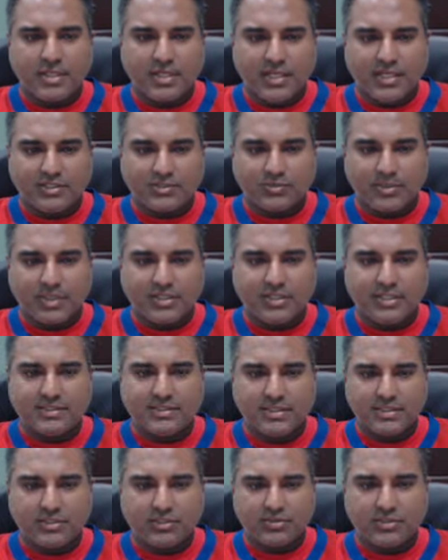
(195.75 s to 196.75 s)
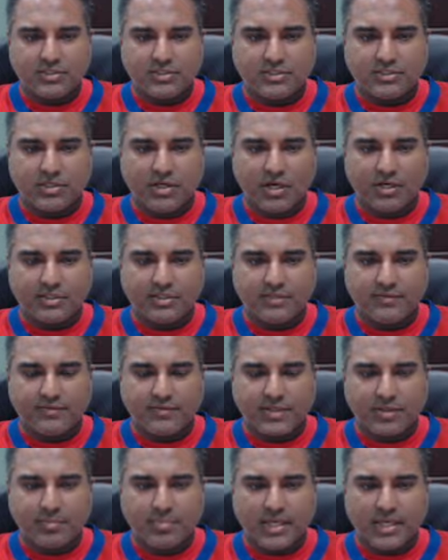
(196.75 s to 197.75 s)
as well as increased cognitive
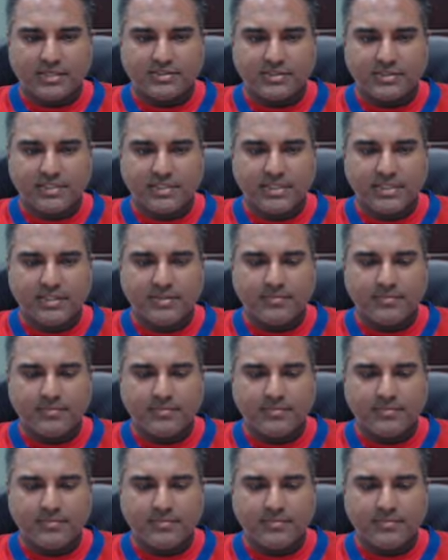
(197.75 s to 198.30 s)
capacity.